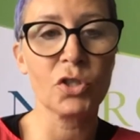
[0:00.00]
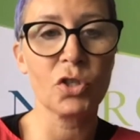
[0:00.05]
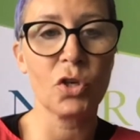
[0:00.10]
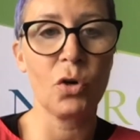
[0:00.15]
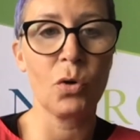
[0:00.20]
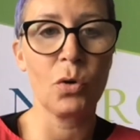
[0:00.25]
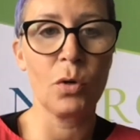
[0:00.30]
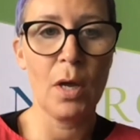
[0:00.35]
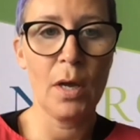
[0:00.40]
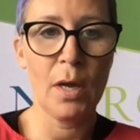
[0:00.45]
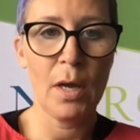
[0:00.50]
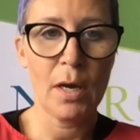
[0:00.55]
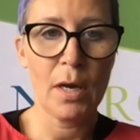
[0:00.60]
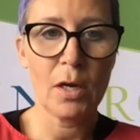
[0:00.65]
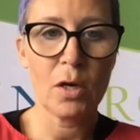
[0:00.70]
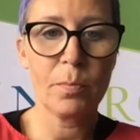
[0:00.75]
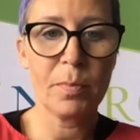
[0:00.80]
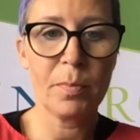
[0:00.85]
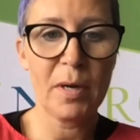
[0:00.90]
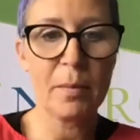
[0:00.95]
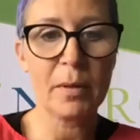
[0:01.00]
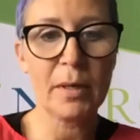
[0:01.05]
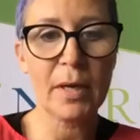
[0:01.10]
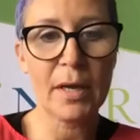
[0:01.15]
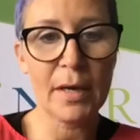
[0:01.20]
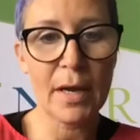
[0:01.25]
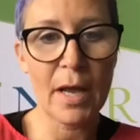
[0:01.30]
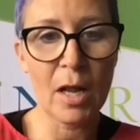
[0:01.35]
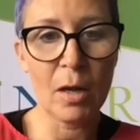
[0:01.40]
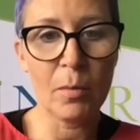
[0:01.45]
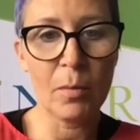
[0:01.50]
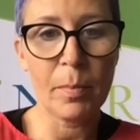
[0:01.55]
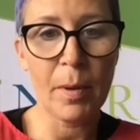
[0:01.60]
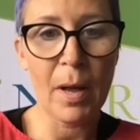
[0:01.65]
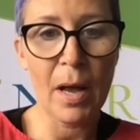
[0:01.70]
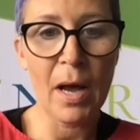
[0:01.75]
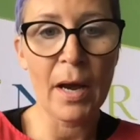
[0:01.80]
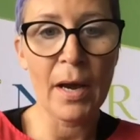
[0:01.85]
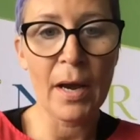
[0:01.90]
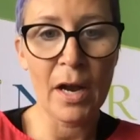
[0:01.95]
So, you know, people can help
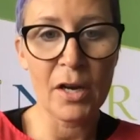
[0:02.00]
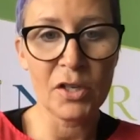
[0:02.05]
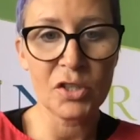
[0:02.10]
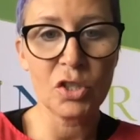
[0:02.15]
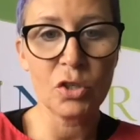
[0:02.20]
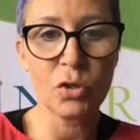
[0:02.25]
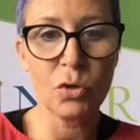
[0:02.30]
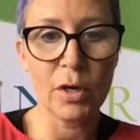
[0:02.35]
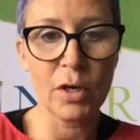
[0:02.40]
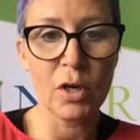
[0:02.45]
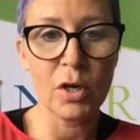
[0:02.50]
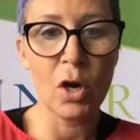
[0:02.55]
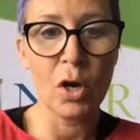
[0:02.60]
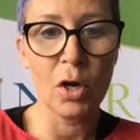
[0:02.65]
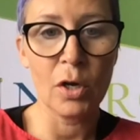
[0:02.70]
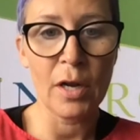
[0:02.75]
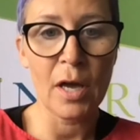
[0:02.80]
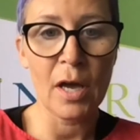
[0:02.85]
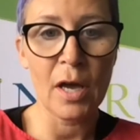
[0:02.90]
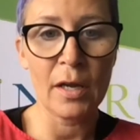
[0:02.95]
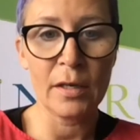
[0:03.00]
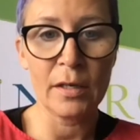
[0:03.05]
by actually going on